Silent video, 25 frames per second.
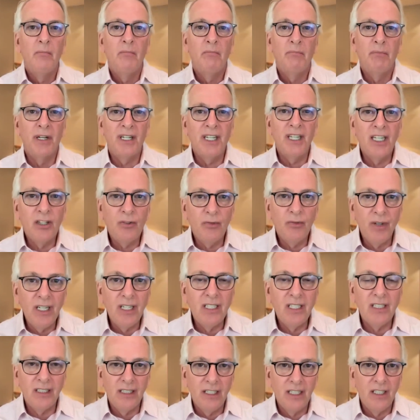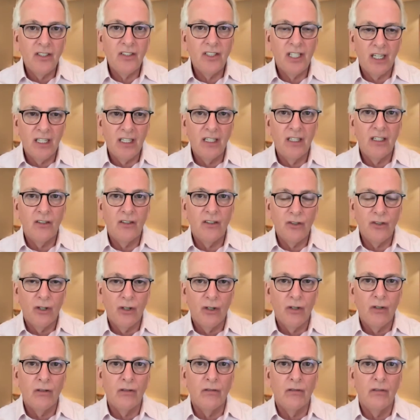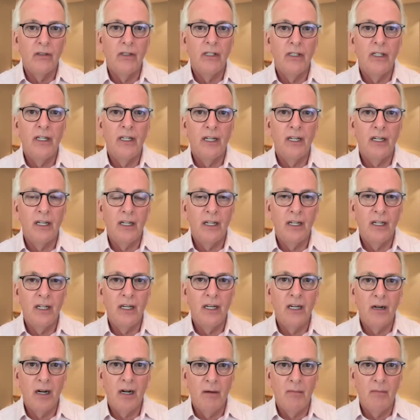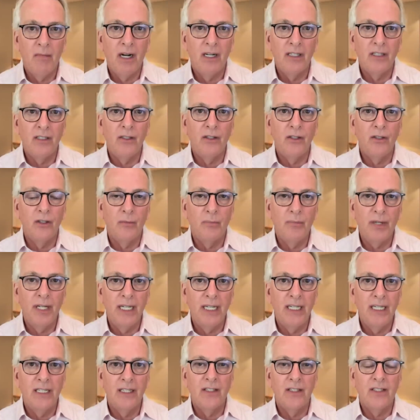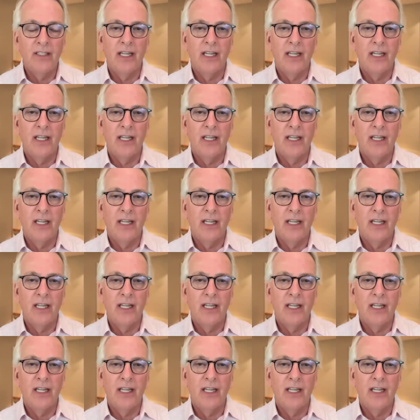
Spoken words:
but increasingly it's taking a toll among the Europeans,